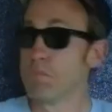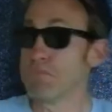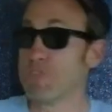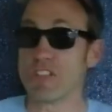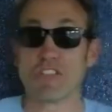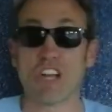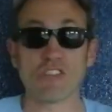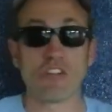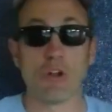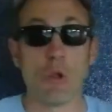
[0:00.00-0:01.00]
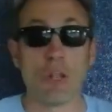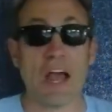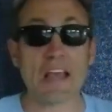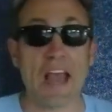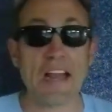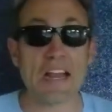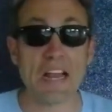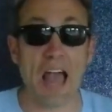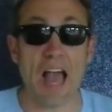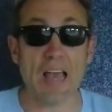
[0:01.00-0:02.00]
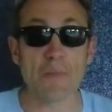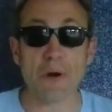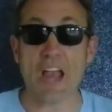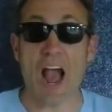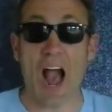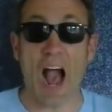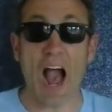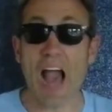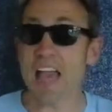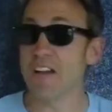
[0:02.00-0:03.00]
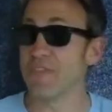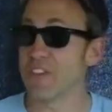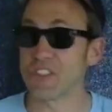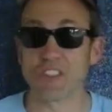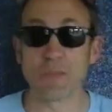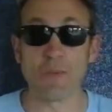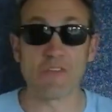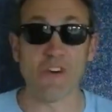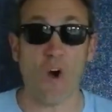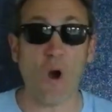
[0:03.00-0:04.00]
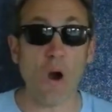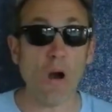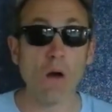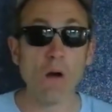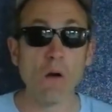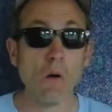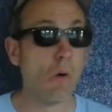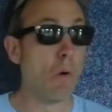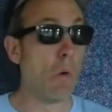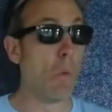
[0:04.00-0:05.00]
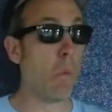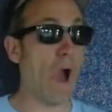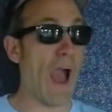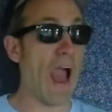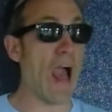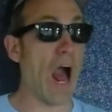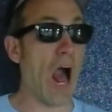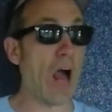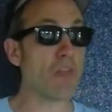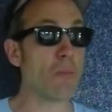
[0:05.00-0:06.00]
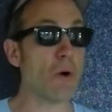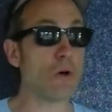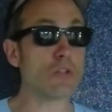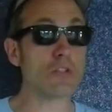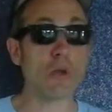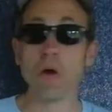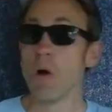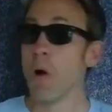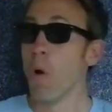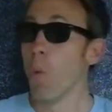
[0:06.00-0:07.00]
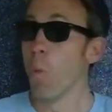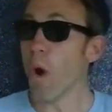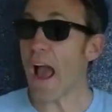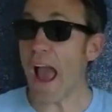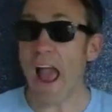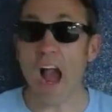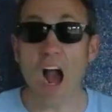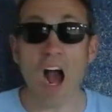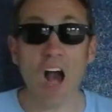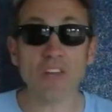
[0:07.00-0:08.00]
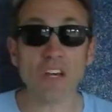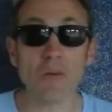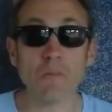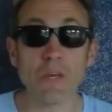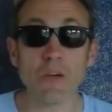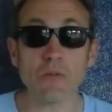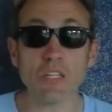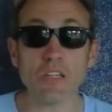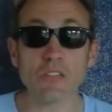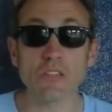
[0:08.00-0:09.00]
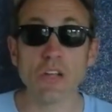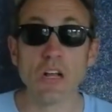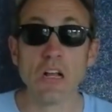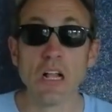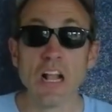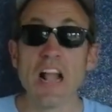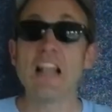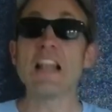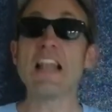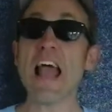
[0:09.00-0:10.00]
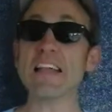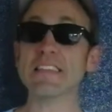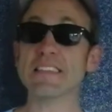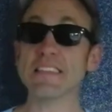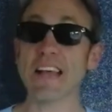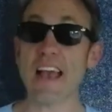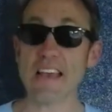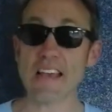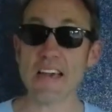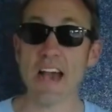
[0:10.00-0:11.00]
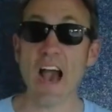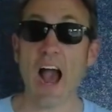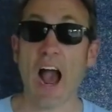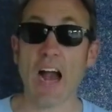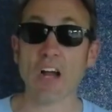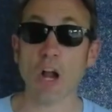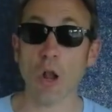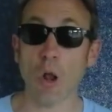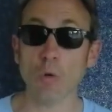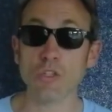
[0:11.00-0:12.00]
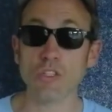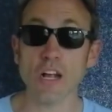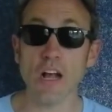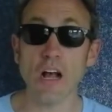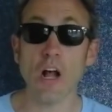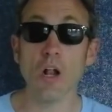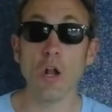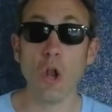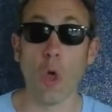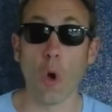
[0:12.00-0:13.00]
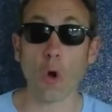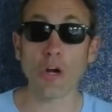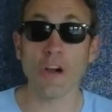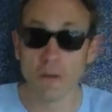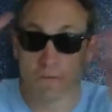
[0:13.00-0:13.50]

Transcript: This doesn't look like any library I have visited before. Where are the books? Where are the computers? Let's take a closer look.